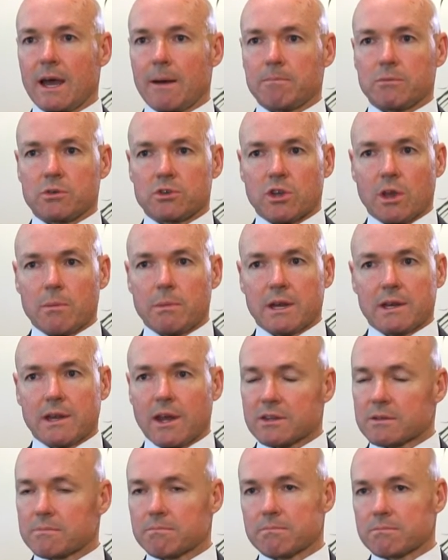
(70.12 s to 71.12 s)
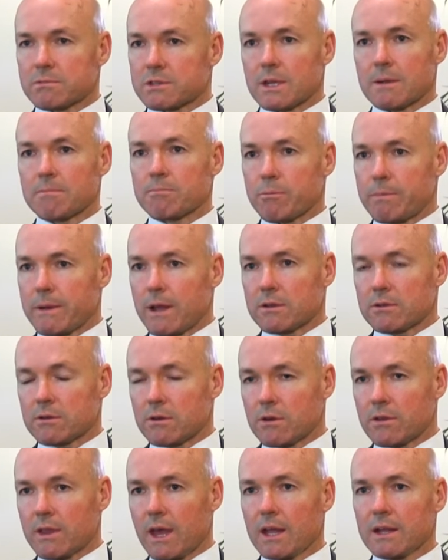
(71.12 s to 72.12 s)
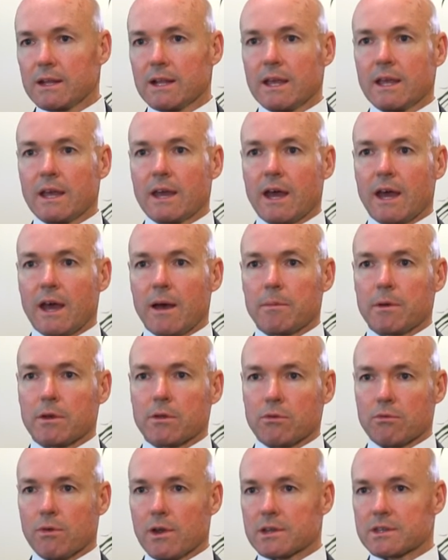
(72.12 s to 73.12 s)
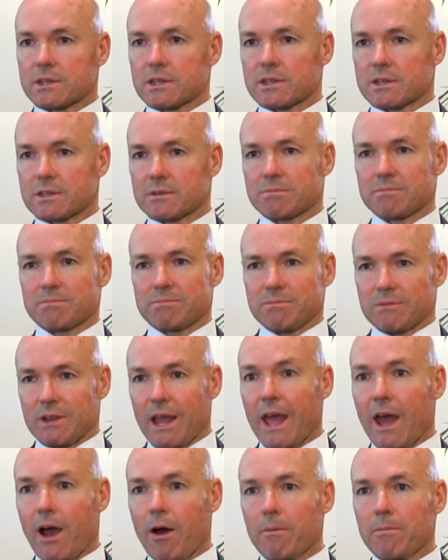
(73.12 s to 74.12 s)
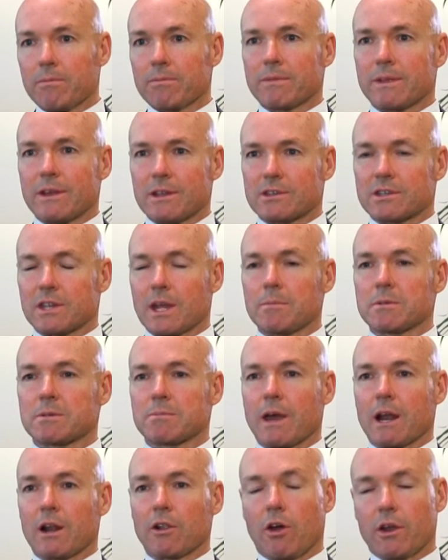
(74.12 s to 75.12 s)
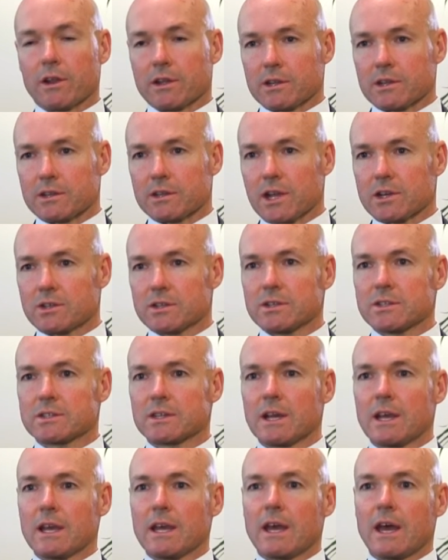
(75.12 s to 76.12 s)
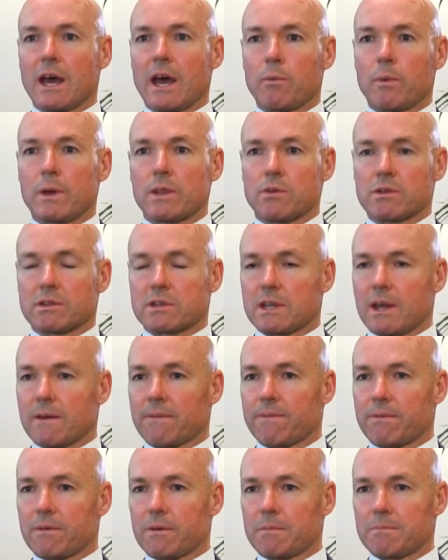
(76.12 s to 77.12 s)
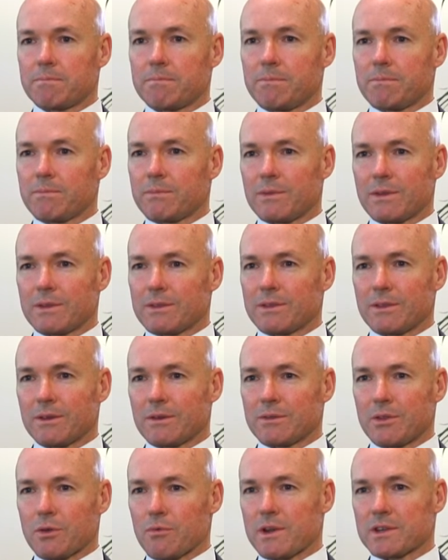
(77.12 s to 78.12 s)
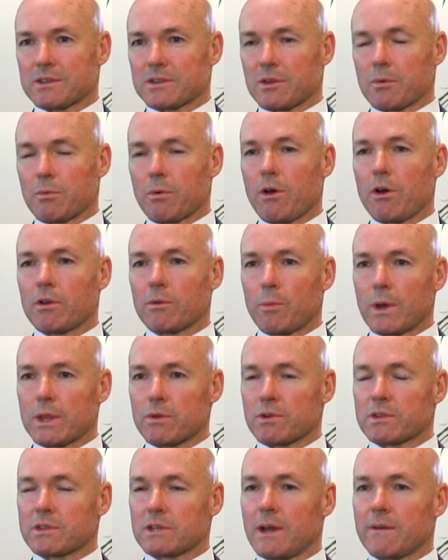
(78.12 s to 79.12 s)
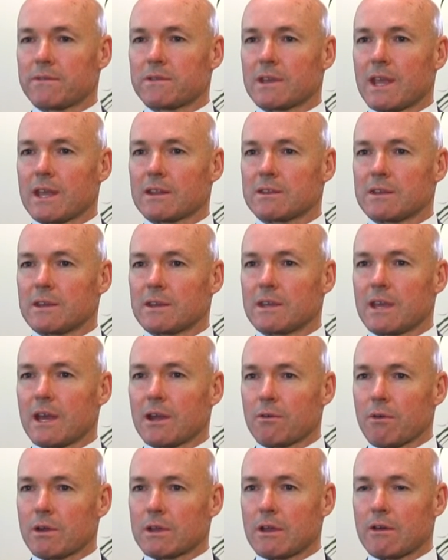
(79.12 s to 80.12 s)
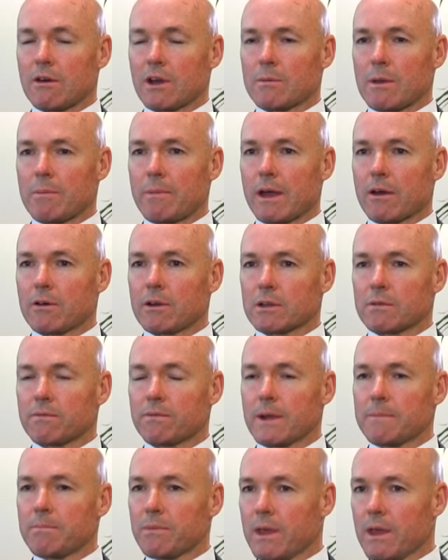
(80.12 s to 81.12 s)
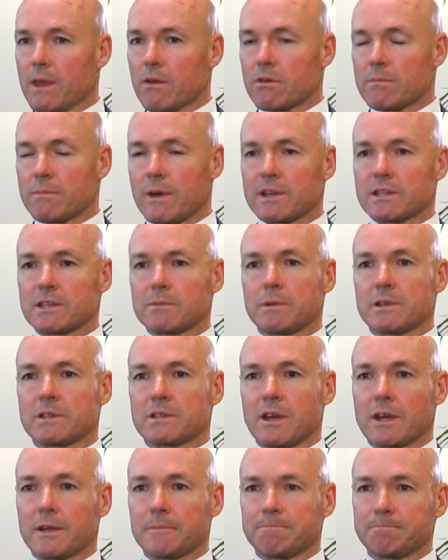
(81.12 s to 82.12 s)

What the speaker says: Germany doesn't seem prepared to do that, and Greece has now, it seems, made a lot of concessions. Whether it's enough for the rest of the world and whether it's enough to get the Greek economy back on its feet remains to be seen.